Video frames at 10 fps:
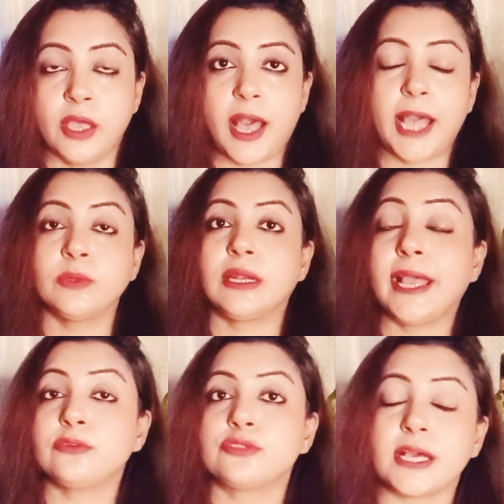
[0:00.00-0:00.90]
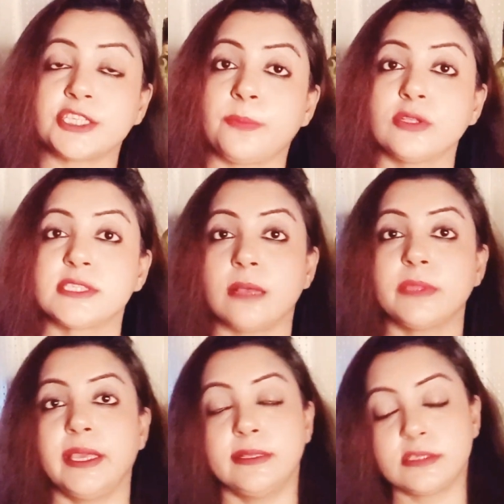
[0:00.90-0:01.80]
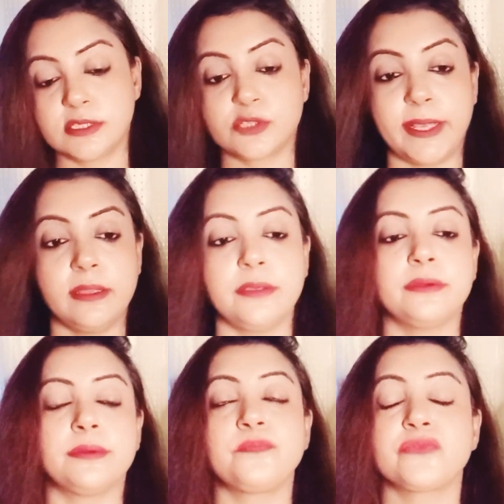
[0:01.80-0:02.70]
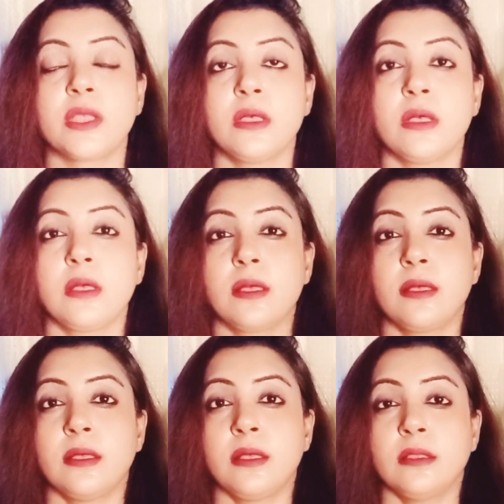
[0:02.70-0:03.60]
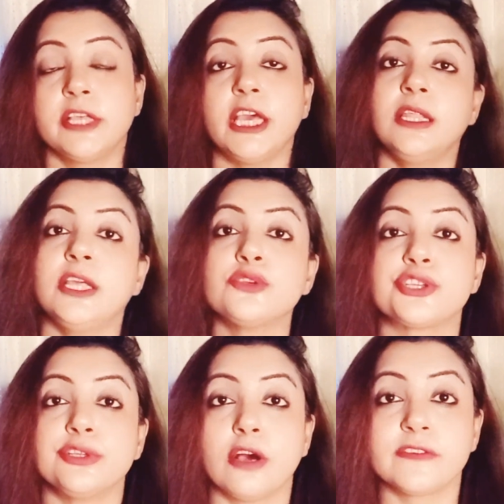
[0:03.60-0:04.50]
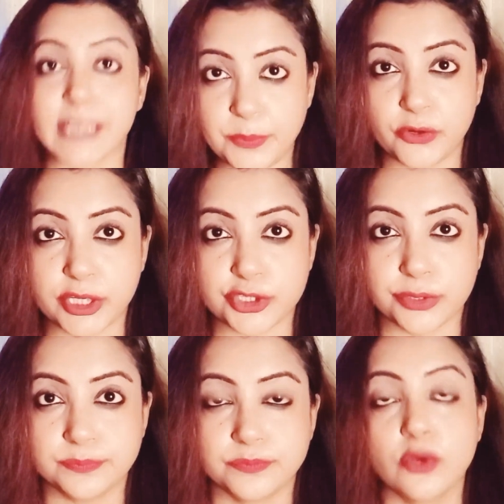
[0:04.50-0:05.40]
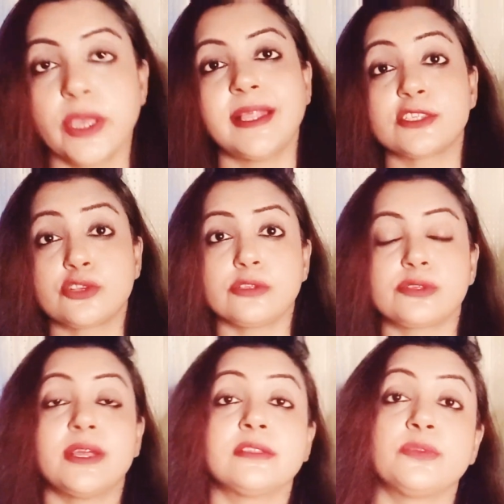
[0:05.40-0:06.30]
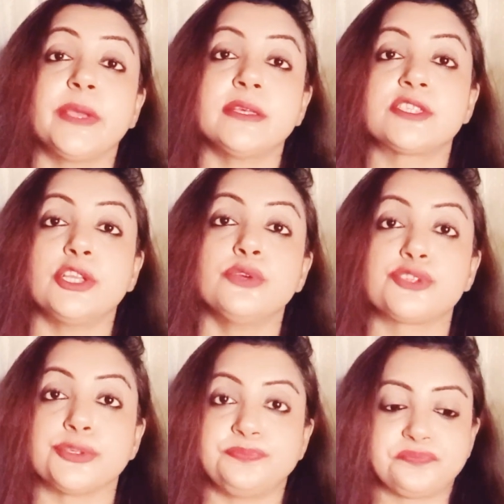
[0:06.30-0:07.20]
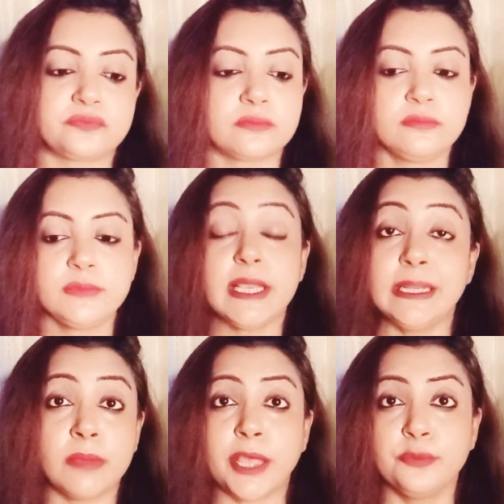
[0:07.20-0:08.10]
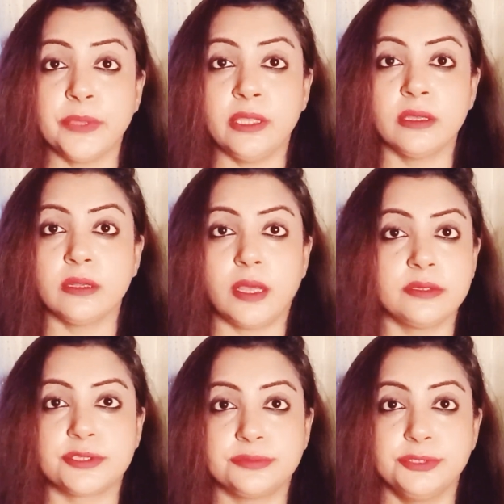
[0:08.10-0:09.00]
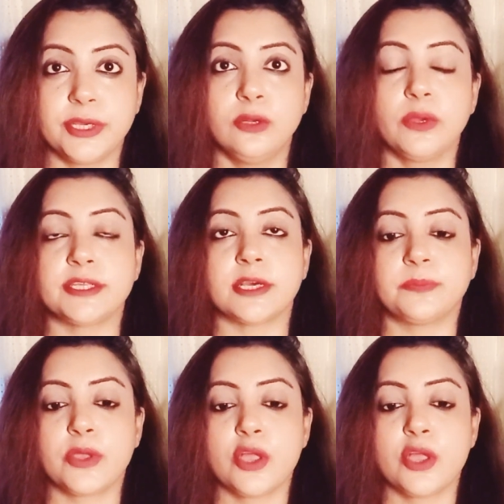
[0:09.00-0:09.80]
I would like to touch upon something else as well here. The illusion of separation. Okay, that's also another biggest illusion, in my opinion, and you can look it up.